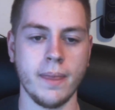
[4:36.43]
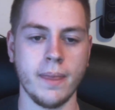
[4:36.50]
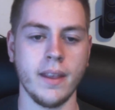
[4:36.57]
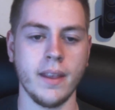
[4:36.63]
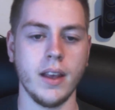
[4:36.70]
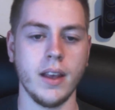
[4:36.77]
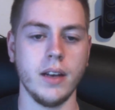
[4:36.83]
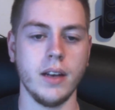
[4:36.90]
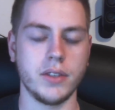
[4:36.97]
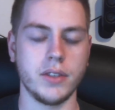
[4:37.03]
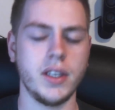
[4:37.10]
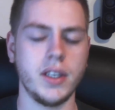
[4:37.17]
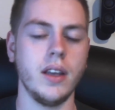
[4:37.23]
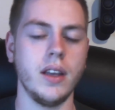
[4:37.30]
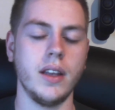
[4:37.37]
Look,
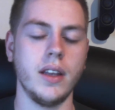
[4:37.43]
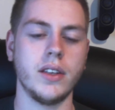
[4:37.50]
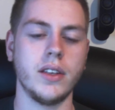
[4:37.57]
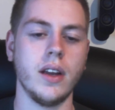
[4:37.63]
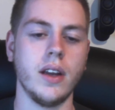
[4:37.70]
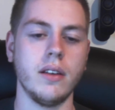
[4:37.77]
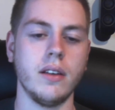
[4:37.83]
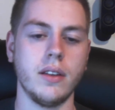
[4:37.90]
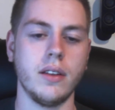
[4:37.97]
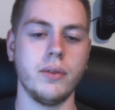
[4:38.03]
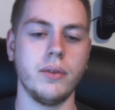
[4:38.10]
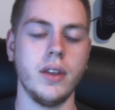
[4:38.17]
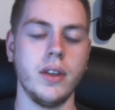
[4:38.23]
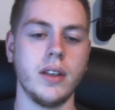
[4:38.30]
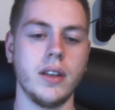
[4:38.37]
through the
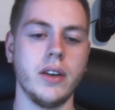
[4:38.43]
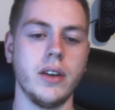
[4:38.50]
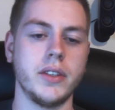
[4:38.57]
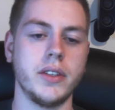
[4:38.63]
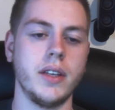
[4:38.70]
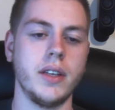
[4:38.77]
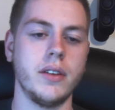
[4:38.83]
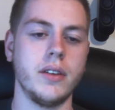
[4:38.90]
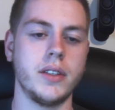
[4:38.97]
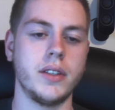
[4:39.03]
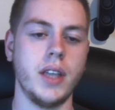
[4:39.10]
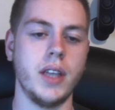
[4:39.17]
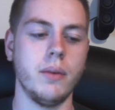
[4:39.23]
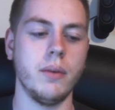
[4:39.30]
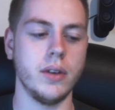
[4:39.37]
entire series, she
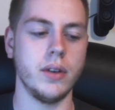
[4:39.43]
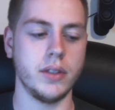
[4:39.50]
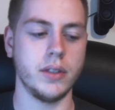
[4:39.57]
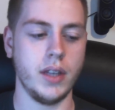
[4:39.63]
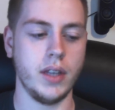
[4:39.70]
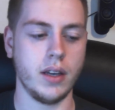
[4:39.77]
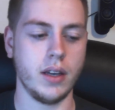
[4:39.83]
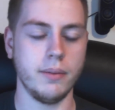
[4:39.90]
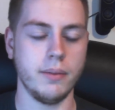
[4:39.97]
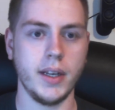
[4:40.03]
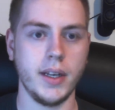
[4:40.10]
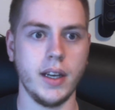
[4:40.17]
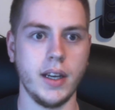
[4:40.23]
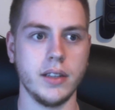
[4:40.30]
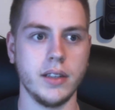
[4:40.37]
was a complete ass
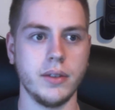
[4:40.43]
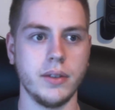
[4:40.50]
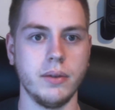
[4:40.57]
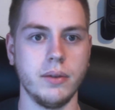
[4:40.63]
to